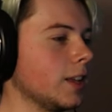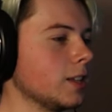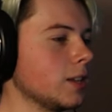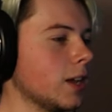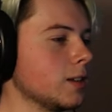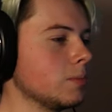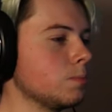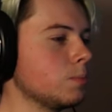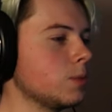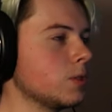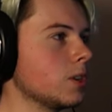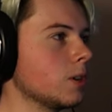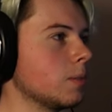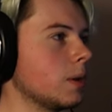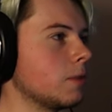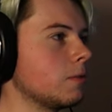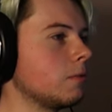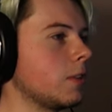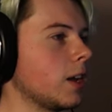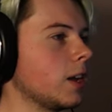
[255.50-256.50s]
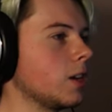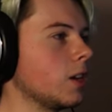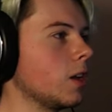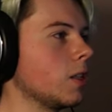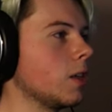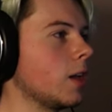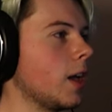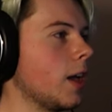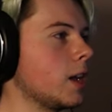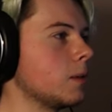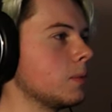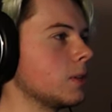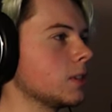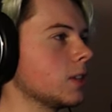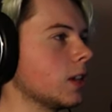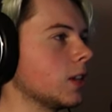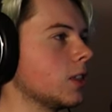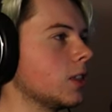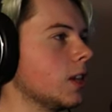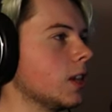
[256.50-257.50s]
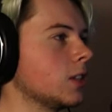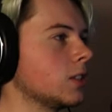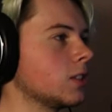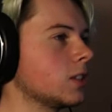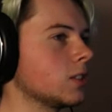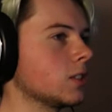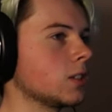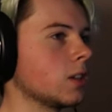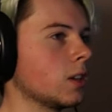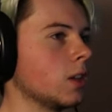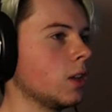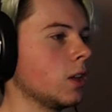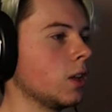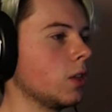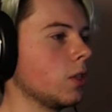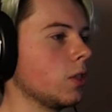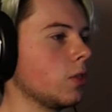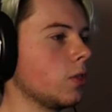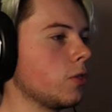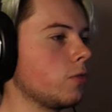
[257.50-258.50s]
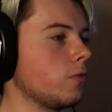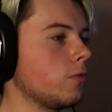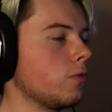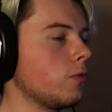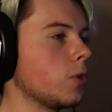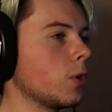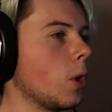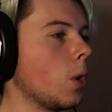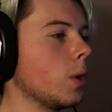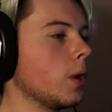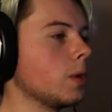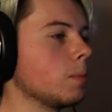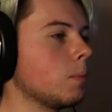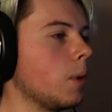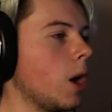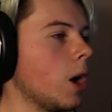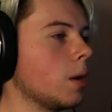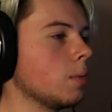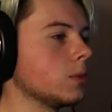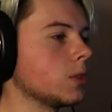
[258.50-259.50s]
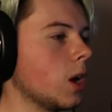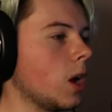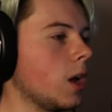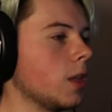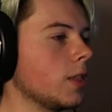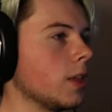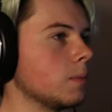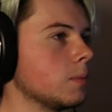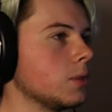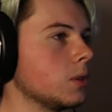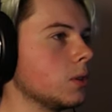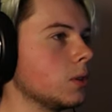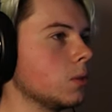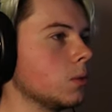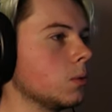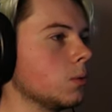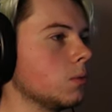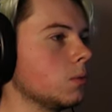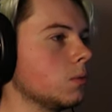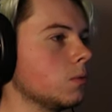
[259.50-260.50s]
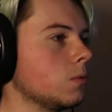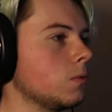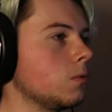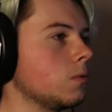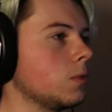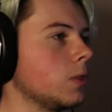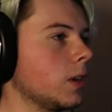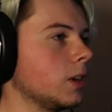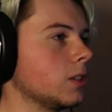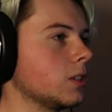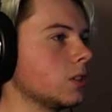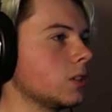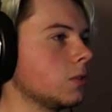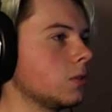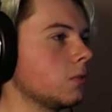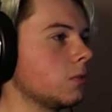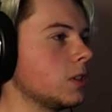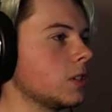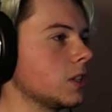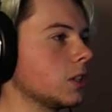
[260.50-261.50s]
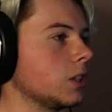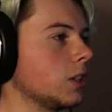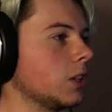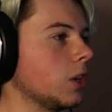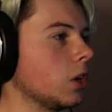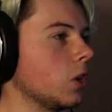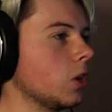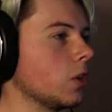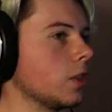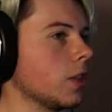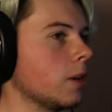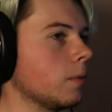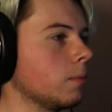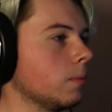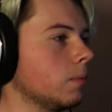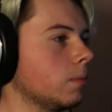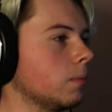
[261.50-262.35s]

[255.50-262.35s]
I should have been fighting all the enemies like this, just throwing bombs on them to like just physically hurt them.